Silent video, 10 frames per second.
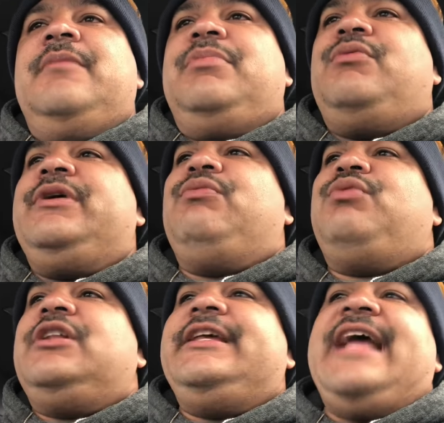but we
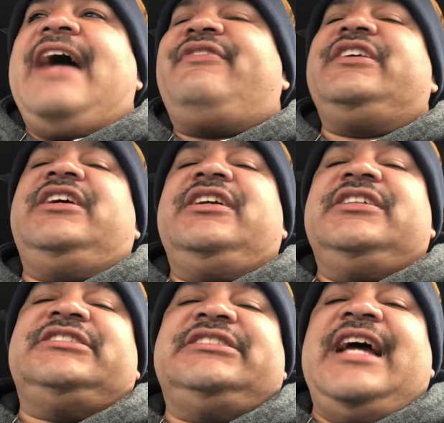really have to
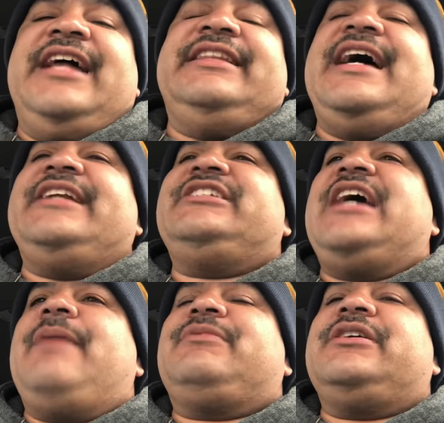understand that
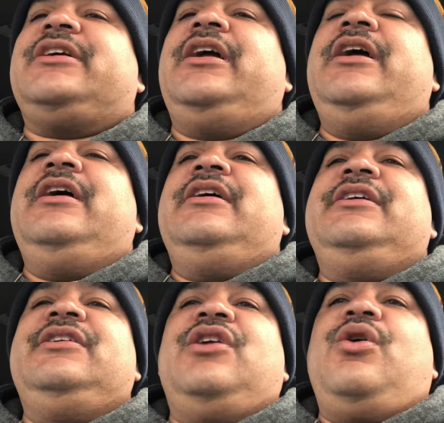chapter
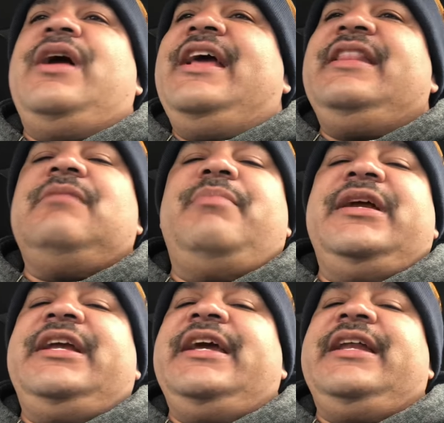you know, in the
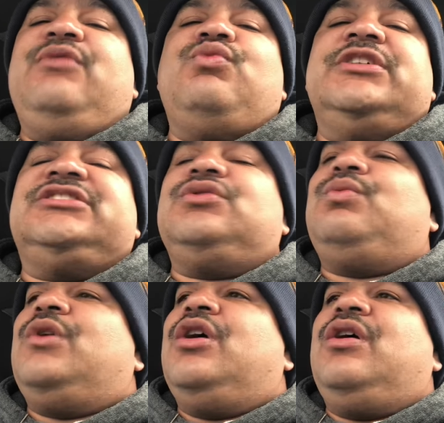beginning was the
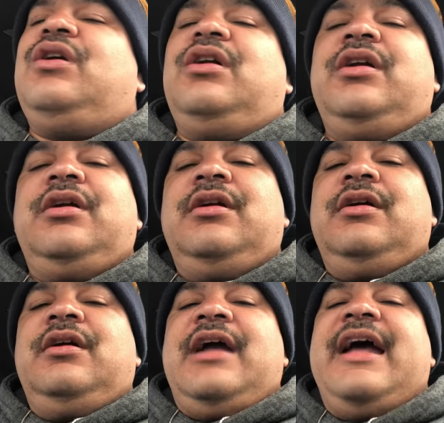Word,
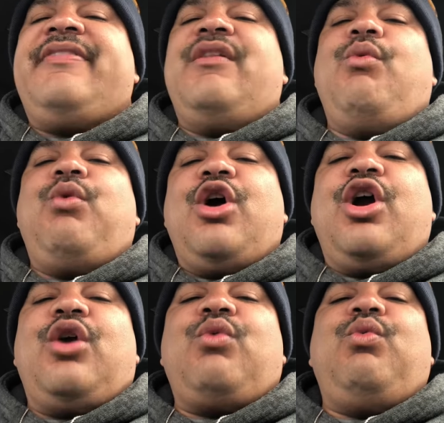and the
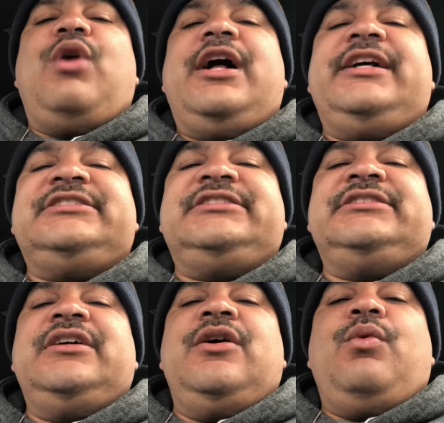Word was
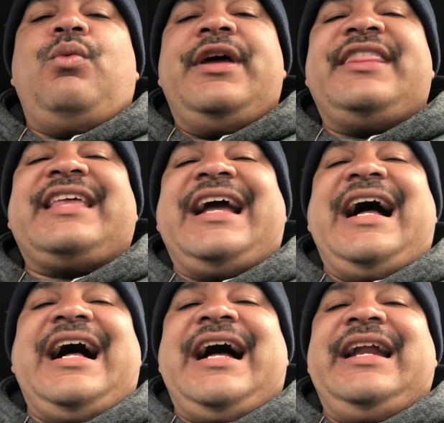with
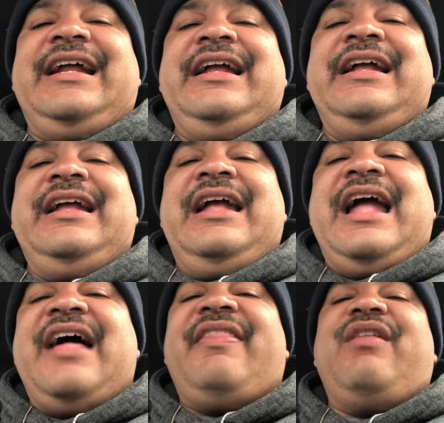God,
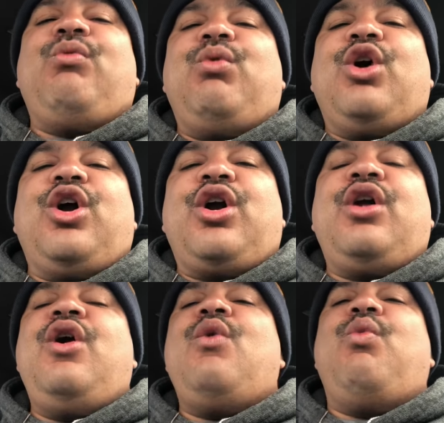and the Word
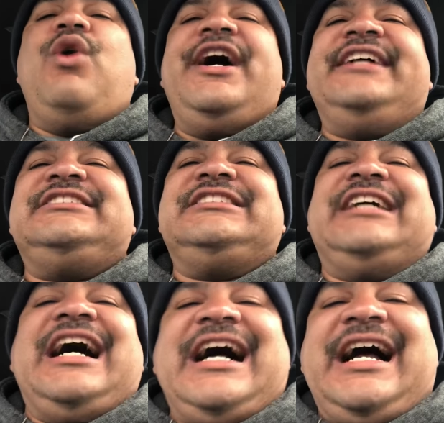was
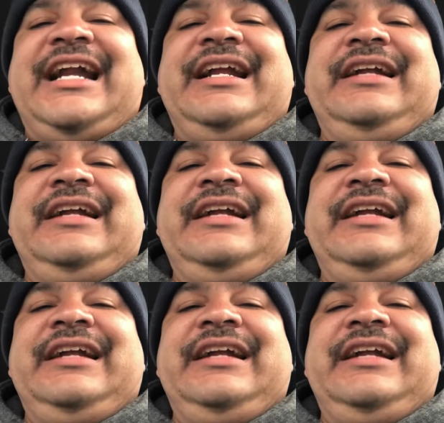God.